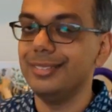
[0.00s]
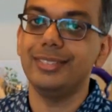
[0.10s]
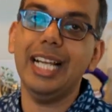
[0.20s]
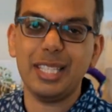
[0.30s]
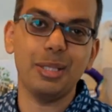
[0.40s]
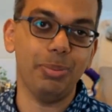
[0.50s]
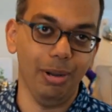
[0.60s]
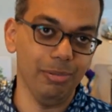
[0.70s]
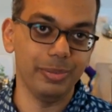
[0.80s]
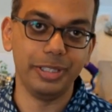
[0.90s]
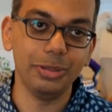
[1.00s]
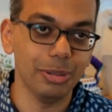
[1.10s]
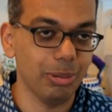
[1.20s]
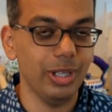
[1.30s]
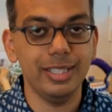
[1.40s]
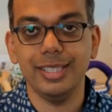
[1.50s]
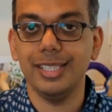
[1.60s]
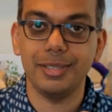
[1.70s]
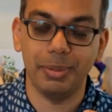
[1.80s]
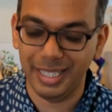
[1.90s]
That's the problem with dual
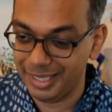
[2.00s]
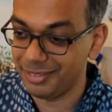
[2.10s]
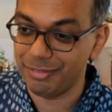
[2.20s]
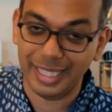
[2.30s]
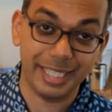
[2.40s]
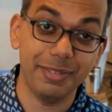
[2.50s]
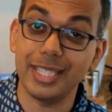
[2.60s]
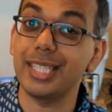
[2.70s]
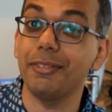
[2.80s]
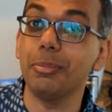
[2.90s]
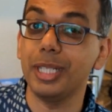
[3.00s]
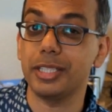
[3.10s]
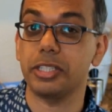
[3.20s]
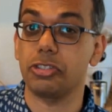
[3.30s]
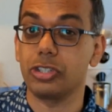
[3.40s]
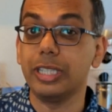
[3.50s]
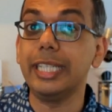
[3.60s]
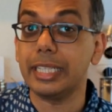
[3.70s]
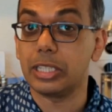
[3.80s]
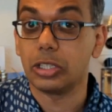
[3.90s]
boilers, but in fact, even 7 minutes is
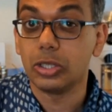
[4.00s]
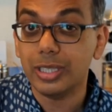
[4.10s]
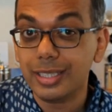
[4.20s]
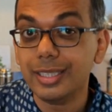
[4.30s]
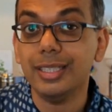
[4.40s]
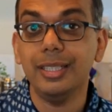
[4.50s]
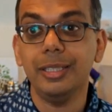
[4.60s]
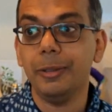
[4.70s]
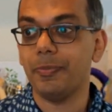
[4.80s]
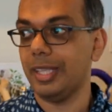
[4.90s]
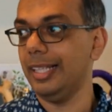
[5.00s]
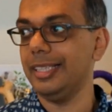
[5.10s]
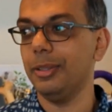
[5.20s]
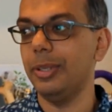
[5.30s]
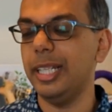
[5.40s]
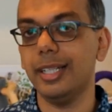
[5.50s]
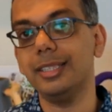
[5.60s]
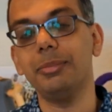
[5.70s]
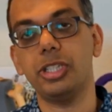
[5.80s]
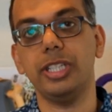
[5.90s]
really good. I think the only other
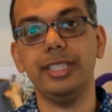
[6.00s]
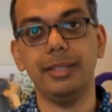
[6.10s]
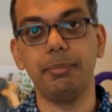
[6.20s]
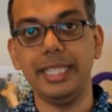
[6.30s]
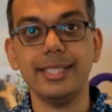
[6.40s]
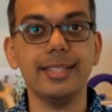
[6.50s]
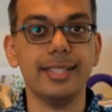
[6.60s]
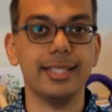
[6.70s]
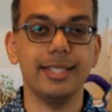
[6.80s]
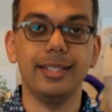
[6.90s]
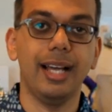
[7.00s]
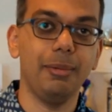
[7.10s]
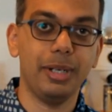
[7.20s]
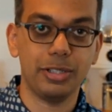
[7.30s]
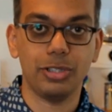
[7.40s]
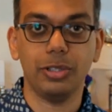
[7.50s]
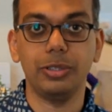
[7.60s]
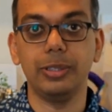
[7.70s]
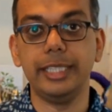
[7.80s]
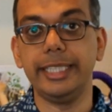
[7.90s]
machine that beats this is the La Marzocco
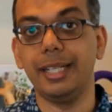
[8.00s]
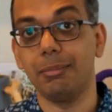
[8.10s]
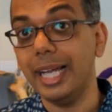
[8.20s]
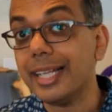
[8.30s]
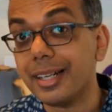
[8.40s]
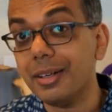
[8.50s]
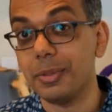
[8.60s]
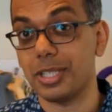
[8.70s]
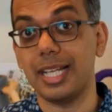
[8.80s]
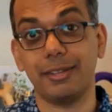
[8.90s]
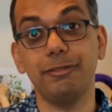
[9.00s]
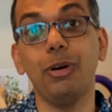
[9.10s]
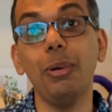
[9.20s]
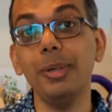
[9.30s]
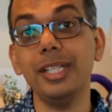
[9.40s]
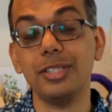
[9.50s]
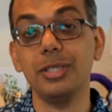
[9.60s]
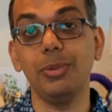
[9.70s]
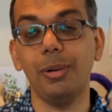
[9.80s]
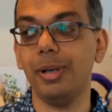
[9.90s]
Linea Micra, which is like 4 minutes to
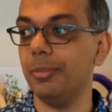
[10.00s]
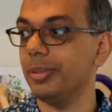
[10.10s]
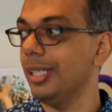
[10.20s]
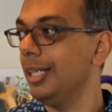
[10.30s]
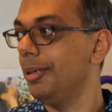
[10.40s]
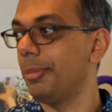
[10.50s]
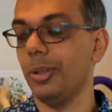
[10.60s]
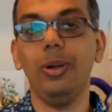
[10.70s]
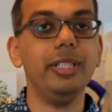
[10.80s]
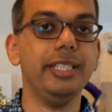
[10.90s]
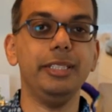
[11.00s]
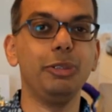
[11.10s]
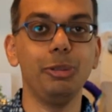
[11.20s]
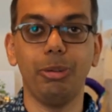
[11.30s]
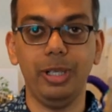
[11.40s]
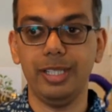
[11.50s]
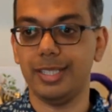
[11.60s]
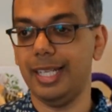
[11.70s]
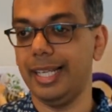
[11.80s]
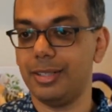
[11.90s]
warm up. But all the other dual boilers
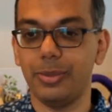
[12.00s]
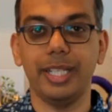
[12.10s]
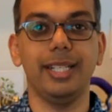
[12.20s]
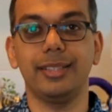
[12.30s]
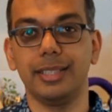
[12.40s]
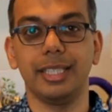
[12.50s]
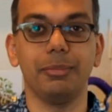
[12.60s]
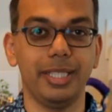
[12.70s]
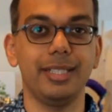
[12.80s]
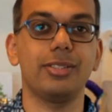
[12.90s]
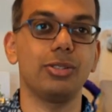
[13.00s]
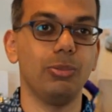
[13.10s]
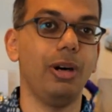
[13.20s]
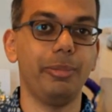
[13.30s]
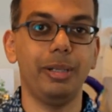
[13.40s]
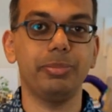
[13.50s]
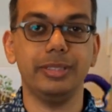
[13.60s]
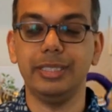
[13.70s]
are like 20, 30 minutes to warm up.